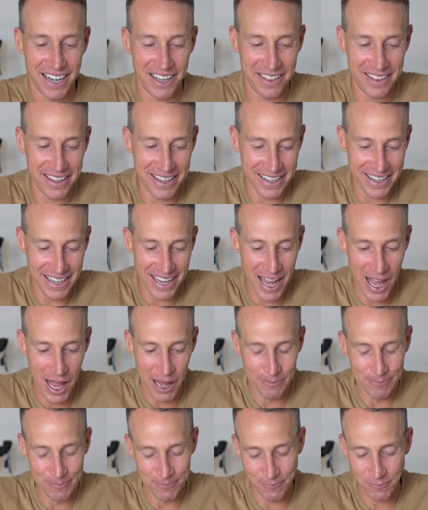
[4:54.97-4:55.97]
I think.
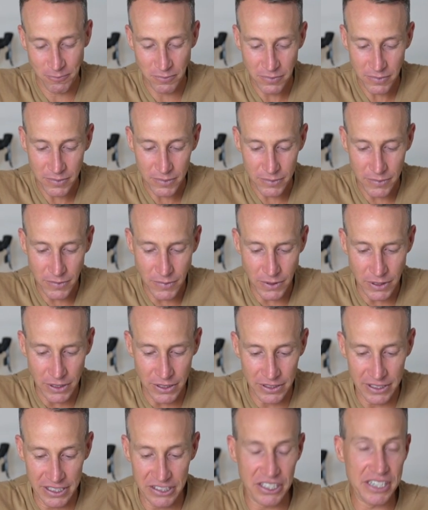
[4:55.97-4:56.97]

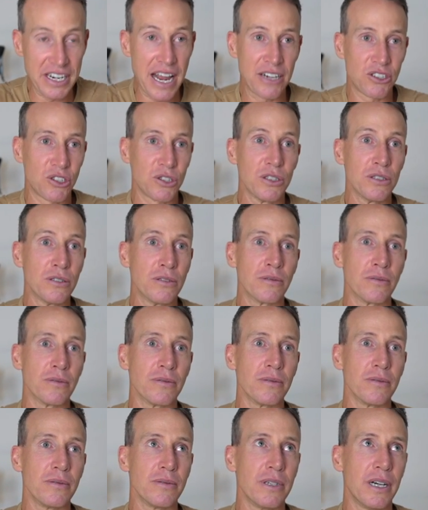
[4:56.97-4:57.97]
It's a natural
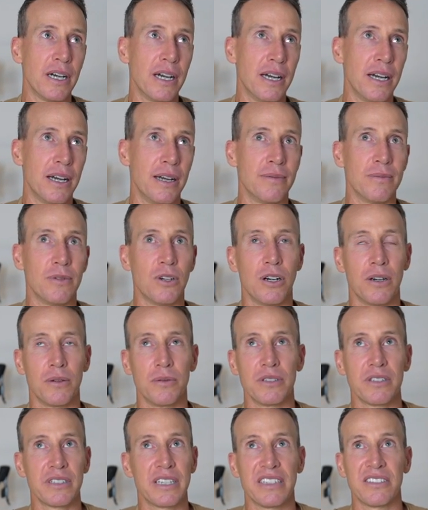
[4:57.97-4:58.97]
I
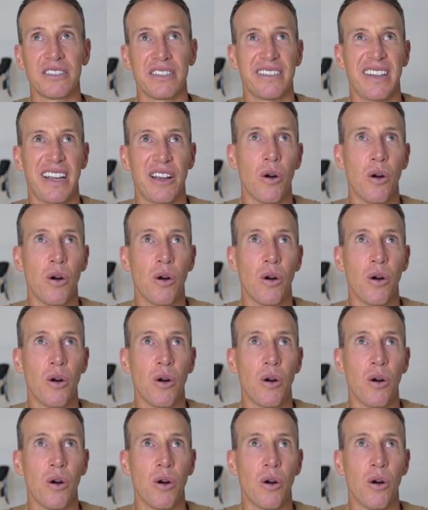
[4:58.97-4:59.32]
want to guess to say